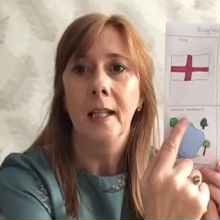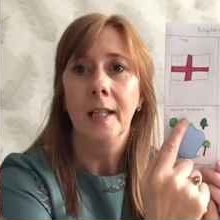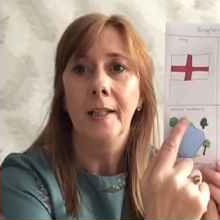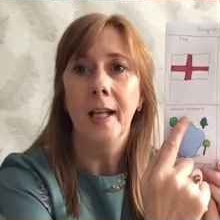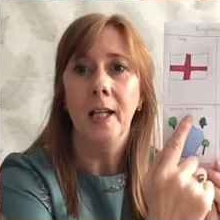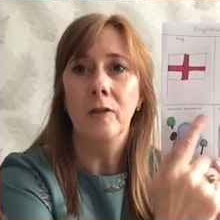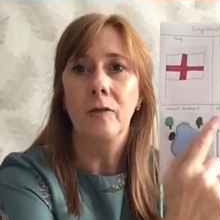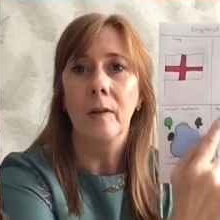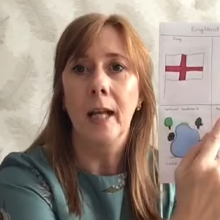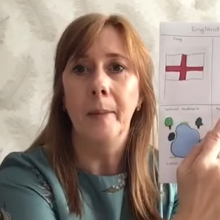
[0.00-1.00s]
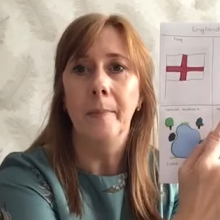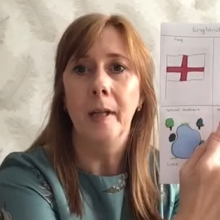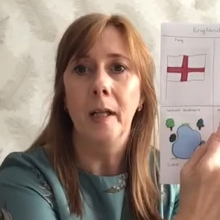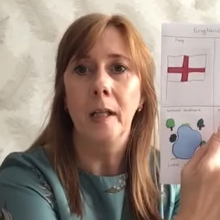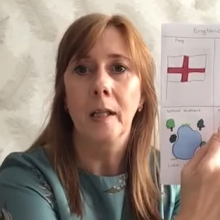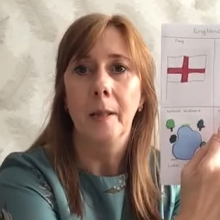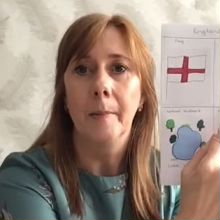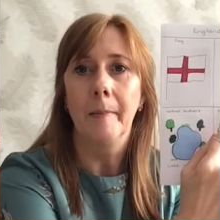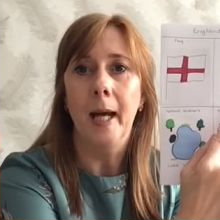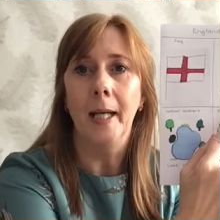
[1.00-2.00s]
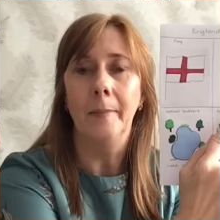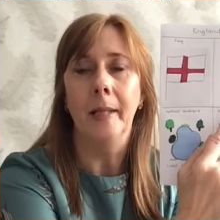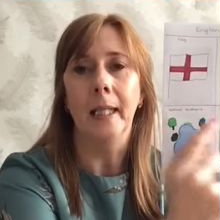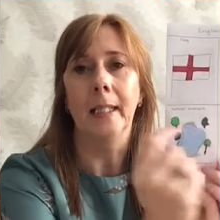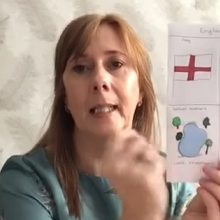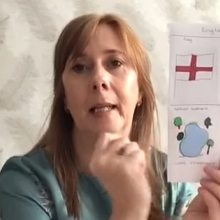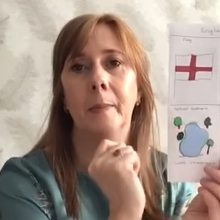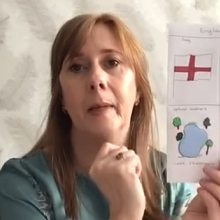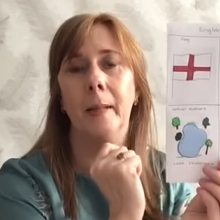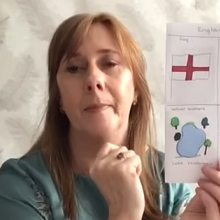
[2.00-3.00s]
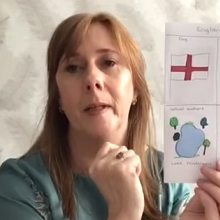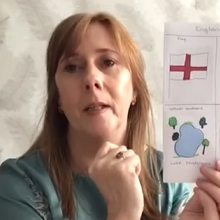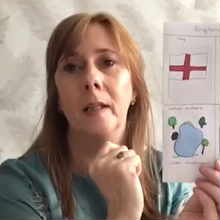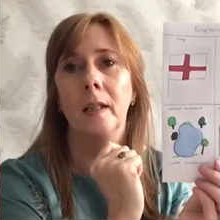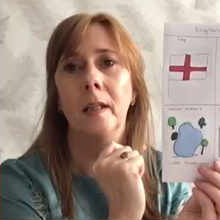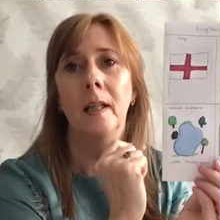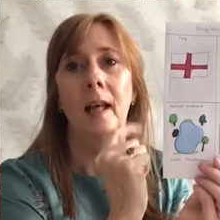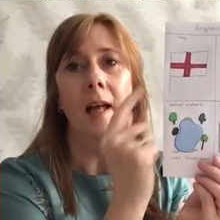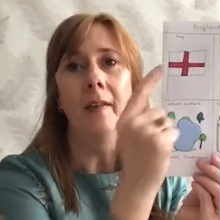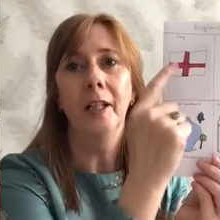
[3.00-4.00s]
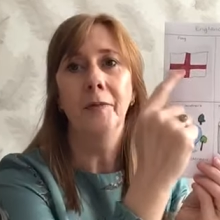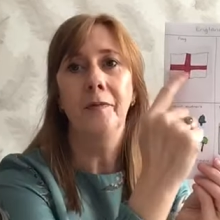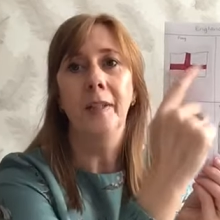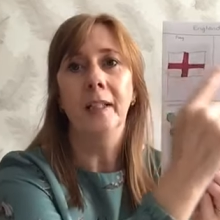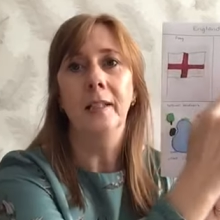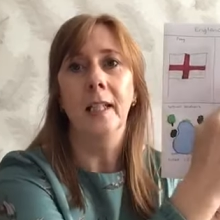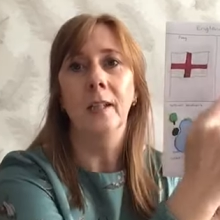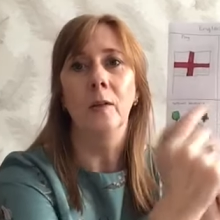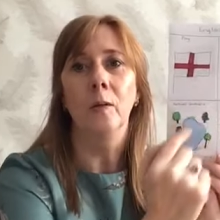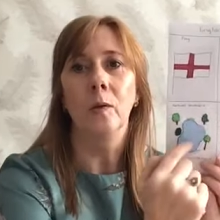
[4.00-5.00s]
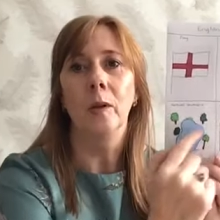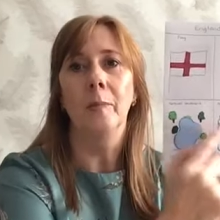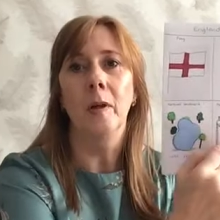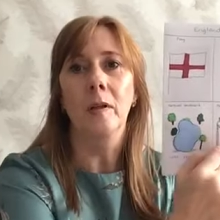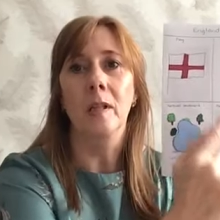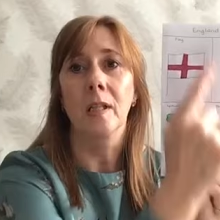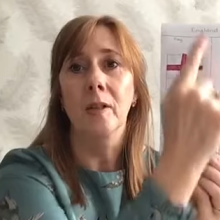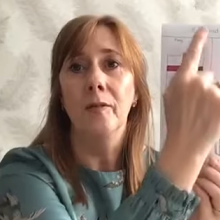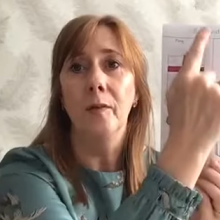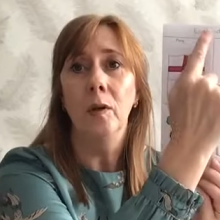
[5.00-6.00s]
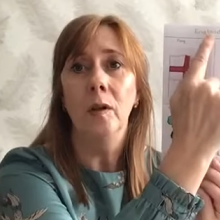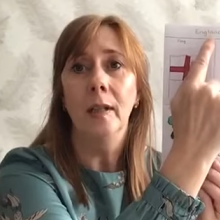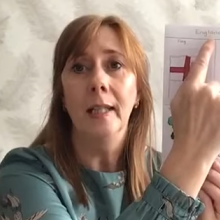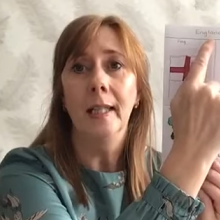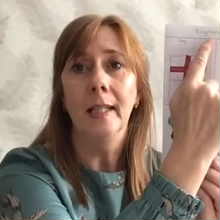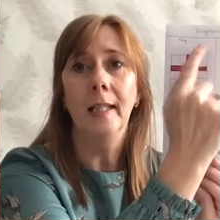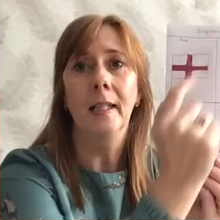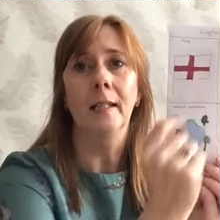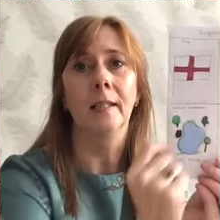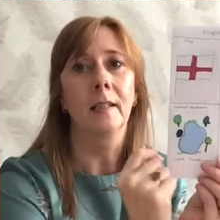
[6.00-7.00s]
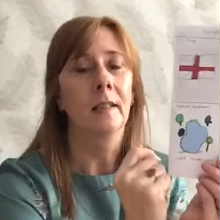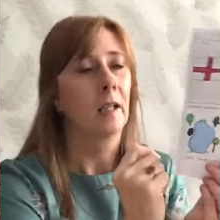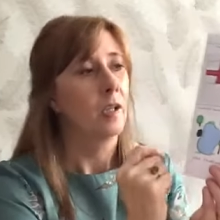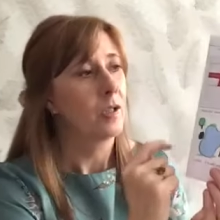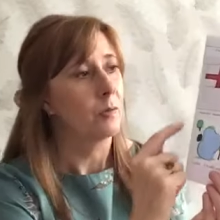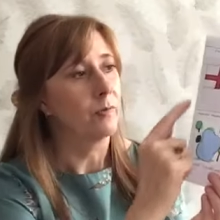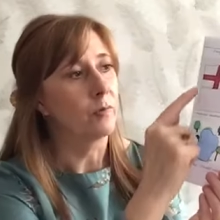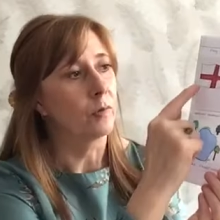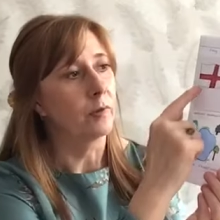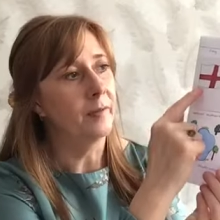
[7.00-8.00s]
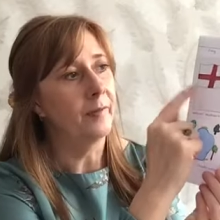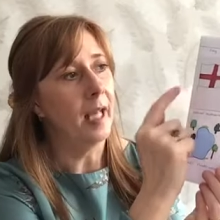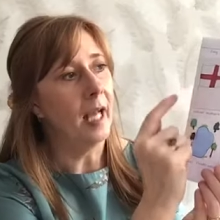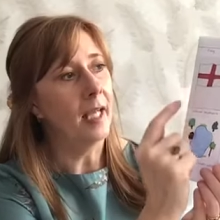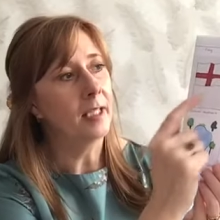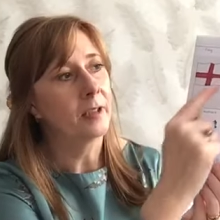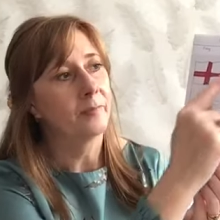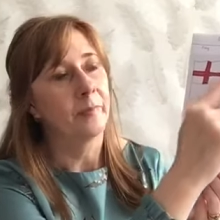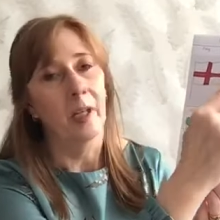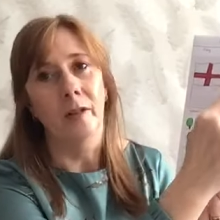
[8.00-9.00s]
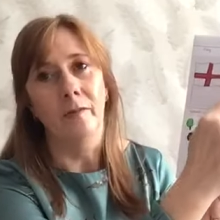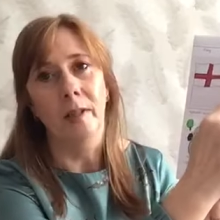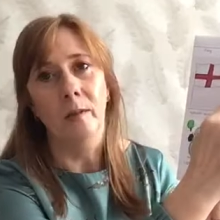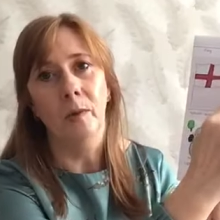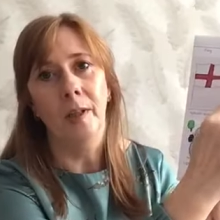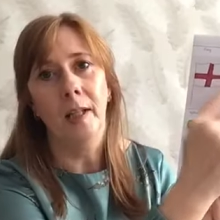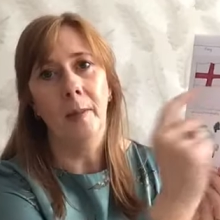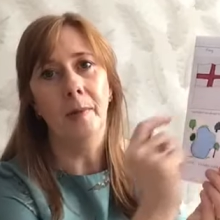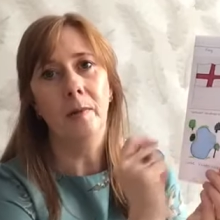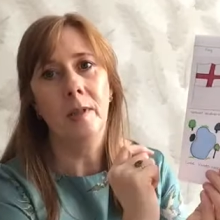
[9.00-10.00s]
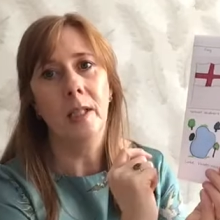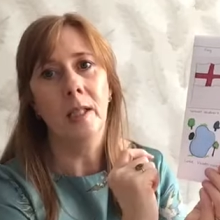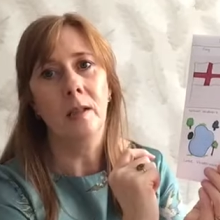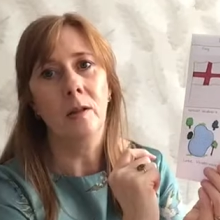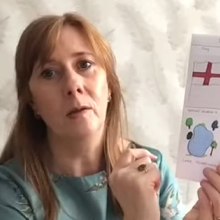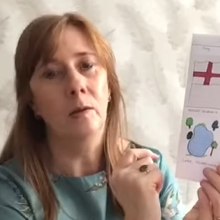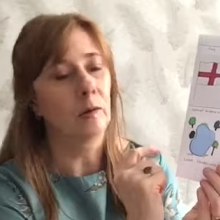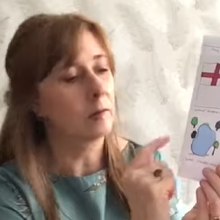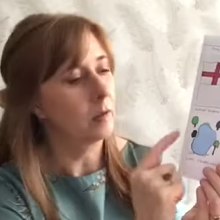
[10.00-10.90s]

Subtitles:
natural landmark, man-made landmark. And then I've filled in all the boxes for England. So I've drawn the flag, I've written what the capital city is called,